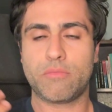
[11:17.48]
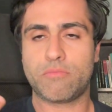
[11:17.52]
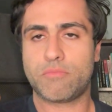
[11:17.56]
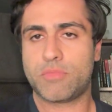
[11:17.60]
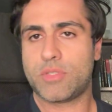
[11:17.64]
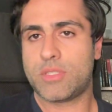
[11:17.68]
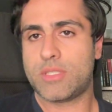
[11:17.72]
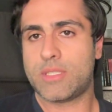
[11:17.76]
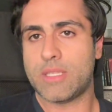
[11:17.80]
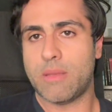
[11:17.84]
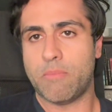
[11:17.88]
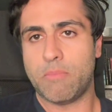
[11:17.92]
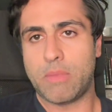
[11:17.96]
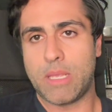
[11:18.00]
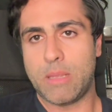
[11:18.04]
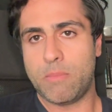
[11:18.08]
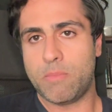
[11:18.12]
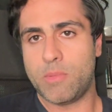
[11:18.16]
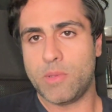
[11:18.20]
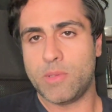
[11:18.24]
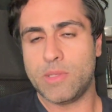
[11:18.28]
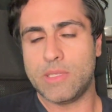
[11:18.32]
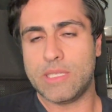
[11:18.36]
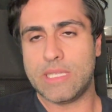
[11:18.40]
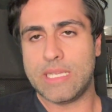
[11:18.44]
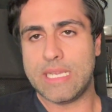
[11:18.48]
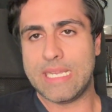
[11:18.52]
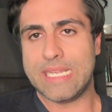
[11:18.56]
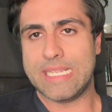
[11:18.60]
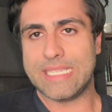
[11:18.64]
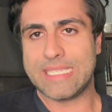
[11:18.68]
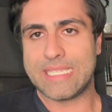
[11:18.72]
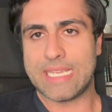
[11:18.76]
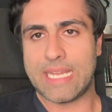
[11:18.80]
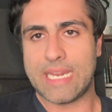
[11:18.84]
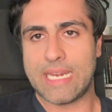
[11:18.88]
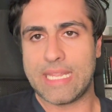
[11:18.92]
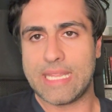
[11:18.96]
some people
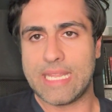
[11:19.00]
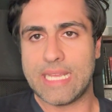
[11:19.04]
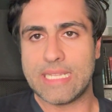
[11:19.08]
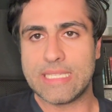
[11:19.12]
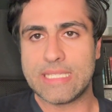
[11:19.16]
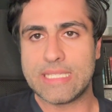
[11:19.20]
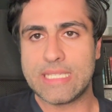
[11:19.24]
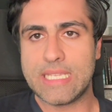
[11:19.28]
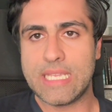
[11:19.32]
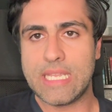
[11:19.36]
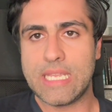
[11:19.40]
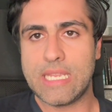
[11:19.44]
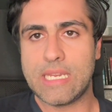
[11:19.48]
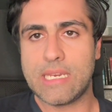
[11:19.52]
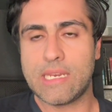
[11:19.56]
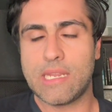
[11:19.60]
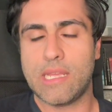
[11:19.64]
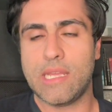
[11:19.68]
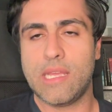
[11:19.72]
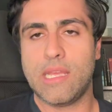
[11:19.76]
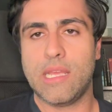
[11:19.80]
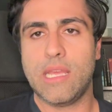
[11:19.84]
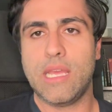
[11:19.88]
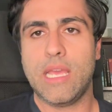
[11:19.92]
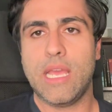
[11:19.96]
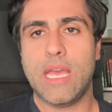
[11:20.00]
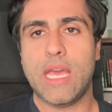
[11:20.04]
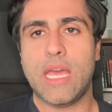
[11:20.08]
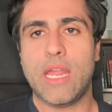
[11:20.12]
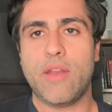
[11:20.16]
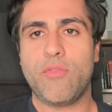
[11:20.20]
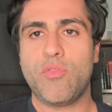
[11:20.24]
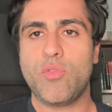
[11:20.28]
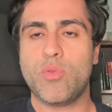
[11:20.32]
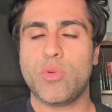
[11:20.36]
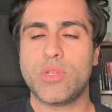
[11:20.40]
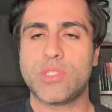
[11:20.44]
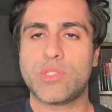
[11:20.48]
inside of that scene, and
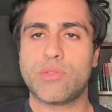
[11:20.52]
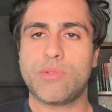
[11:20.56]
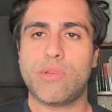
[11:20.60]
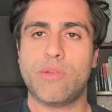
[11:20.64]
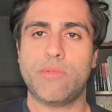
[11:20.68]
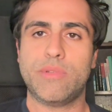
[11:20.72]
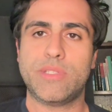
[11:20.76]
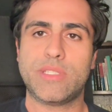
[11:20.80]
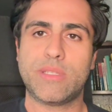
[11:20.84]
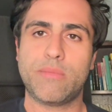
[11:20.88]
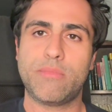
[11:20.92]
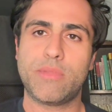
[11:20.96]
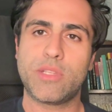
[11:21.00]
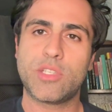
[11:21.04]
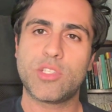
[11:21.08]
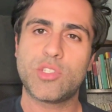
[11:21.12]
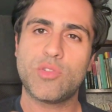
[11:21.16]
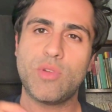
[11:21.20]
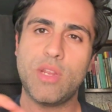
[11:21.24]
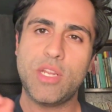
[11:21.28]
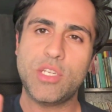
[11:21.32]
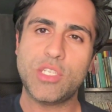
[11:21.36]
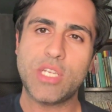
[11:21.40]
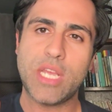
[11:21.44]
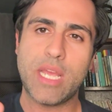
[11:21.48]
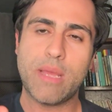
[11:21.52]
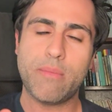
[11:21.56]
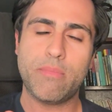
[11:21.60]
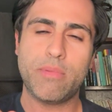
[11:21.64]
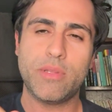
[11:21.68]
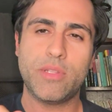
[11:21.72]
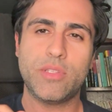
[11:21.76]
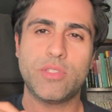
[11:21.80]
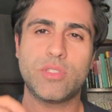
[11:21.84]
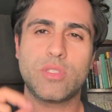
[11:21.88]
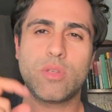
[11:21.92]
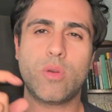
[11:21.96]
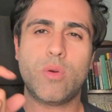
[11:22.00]
every once in a while when something strange
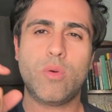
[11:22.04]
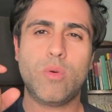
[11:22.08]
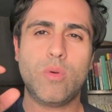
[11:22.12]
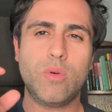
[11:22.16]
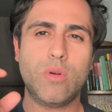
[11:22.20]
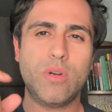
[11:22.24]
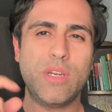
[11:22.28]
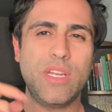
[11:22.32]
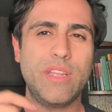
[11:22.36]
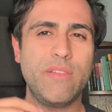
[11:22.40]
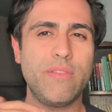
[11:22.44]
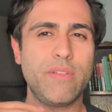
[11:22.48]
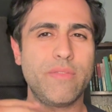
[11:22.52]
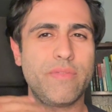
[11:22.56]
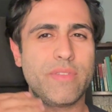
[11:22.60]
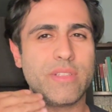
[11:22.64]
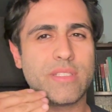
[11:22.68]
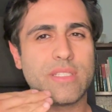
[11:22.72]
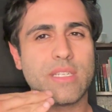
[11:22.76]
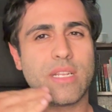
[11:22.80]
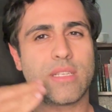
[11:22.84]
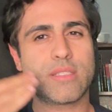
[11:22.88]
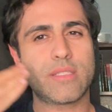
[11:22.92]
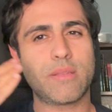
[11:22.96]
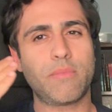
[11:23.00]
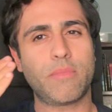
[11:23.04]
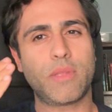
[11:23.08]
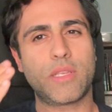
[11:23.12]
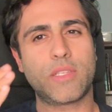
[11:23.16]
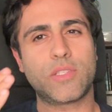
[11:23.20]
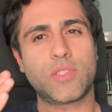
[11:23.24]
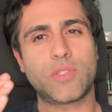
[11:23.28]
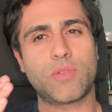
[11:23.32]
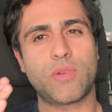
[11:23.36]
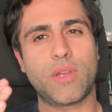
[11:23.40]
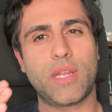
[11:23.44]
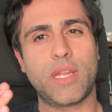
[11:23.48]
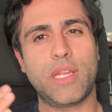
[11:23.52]
happens, or even if it's not something
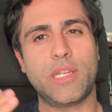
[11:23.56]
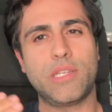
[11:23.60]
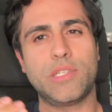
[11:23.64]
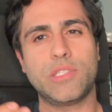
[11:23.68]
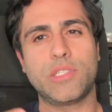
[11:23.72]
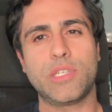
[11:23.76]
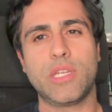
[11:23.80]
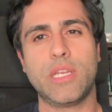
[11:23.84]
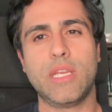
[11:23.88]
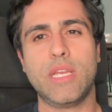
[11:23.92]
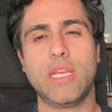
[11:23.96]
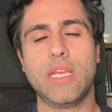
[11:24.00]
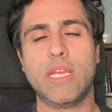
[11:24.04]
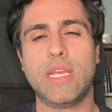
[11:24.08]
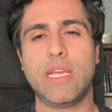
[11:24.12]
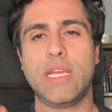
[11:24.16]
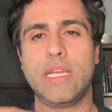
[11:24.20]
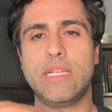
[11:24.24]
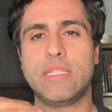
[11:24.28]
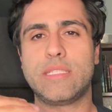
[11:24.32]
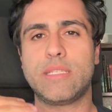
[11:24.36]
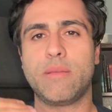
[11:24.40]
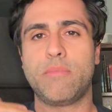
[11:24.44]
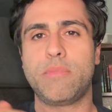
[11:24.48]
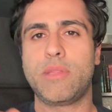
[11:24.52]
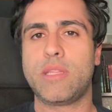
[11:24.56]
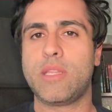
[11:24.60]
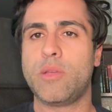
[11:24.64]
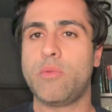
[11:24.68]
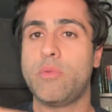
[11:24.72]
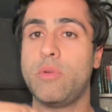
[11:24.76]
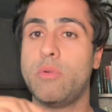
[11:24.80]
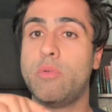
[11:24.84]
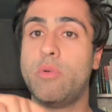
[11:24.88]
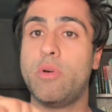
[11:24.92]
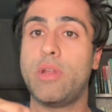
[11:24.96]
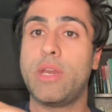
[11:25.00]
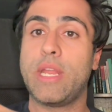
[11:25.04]
strange, it's something that
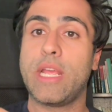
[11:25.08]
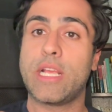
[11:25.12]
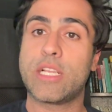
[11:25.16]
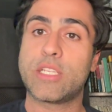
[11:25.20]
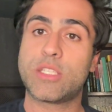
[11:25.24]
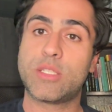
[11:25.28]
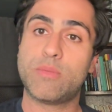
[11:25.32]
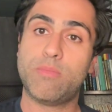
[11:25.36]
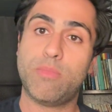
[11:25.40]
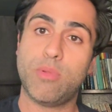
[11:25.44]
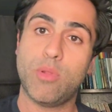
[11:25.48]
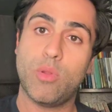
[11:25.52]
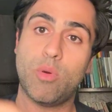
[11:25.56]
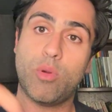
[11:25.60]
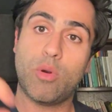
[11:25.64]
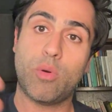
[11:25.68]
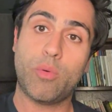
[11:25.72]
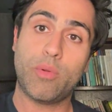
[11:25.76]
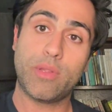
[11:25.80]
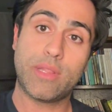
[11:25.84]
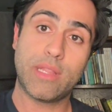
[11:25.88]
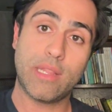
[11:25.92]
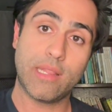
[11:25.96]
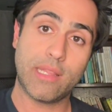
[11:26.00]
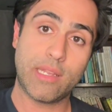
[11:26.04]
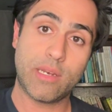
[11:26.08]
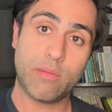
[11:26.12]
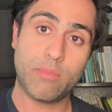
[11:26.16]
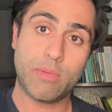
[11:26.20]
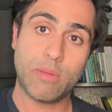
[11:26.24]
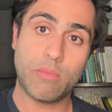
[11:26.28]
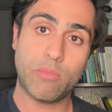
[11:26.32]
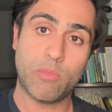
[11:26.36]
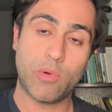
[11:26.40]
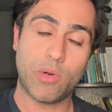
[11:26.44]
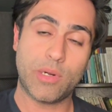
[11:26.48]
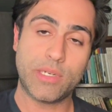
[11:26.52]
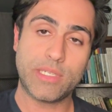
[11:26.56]
we want to explore with a little
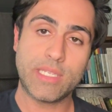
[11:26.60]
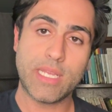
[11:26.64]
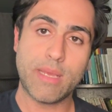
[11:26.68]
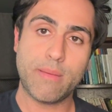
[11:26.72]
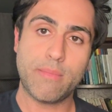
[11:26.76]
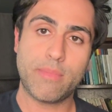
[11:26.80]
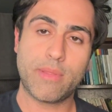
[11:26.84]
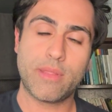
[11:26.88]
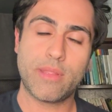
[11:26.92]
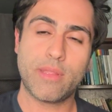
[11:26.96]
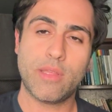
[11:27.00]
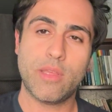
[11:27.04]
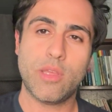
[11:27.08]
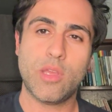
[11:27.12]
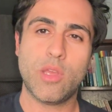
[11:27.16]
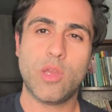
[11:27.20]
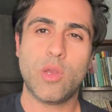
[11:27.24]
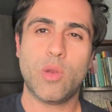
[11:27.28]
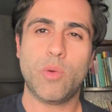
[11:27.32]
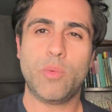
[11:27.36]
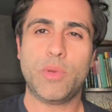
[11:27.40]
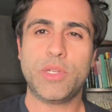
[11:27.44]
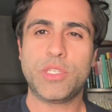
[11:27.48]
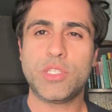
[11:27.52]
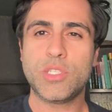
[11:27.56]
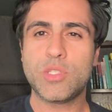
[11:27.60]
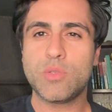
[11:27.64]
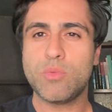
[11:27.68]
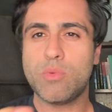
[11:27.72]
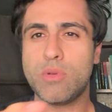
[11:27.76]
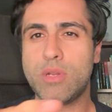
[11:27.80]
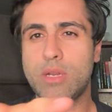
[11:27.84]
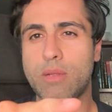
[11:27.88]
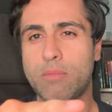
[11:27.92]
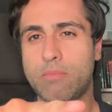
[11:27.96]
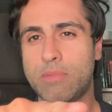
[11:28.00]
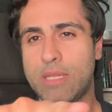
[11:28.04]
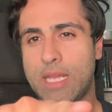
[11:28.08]
bit more depth, we just
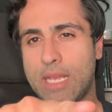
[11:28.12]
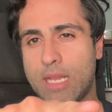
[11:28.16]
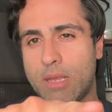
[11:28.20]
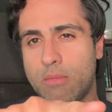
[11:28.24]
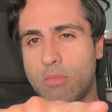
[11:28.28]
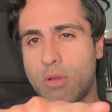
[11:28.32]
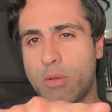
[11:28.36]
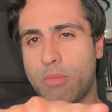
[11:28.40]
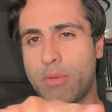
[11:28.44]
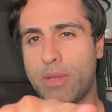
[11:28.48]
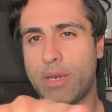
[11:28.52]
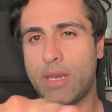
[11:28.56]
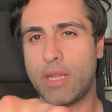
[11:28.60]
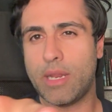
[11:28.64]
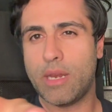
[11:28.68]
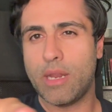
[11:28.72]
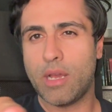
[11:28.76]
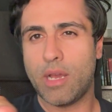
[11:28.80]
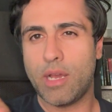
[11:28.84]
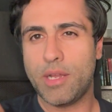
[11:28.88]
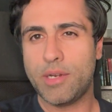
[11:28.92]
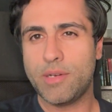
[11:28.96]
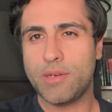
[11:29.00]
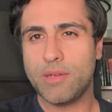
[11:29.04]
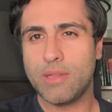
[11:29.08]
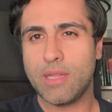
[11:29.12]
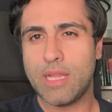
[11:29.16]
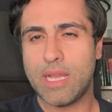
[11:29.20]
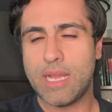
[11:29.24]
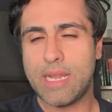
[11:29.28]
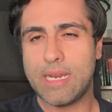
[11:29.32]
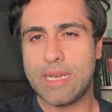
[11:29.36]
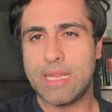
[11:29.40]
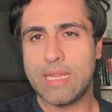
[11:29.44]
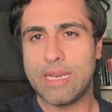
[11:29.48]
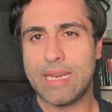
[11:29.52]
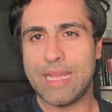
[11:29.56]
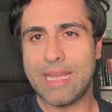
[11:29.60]
want to take a moment and
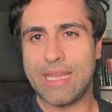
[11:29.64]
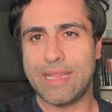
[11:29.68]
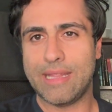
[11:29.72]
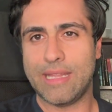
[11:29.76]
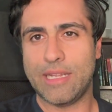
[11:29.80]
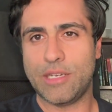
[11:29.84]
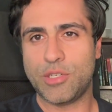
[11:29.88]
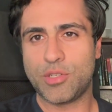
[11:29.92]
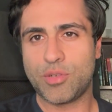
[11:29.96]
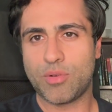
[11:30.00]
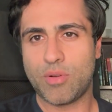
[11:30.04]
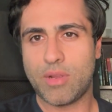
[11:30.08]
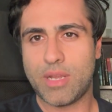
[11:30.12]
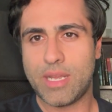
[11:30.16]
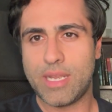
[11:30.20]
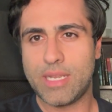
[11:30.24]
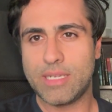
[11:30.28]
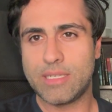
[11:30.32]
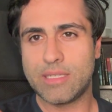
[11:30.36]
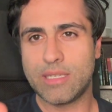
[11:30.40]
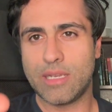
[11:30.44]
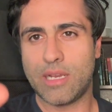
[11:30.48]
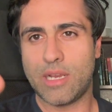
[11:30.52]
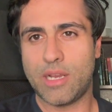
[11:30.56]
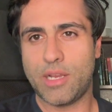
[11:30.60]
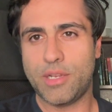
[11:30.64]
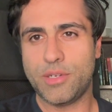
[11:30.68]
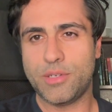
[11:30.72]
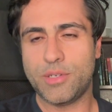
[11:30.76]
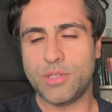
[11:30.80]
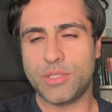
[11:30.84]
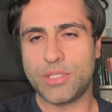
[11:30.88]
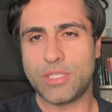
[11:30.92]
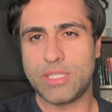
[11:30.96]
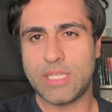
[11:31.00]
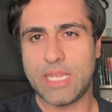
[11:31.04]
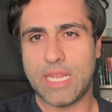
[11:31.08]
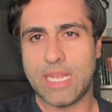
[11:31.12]
underline it and then try to
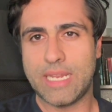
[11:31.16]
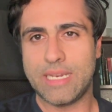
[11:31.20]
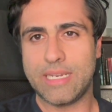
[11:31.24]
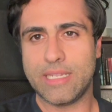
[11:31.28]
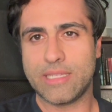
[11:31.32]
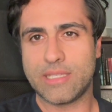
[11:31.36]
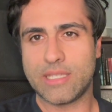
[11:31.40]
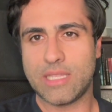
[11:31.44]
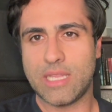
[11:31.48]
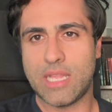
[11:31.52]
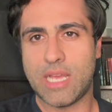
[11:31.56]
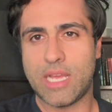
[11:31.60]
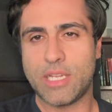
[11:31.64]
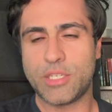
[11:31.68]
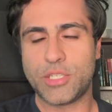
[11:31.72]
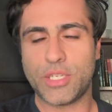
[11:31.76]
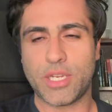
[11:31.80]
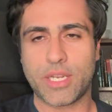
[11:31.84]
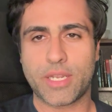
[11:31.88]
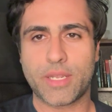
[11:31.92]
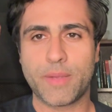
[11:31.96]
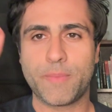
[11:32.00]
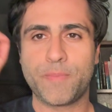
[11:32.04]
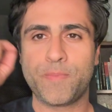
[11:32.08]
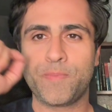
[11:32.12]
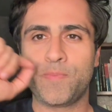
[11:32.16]
understand its logic.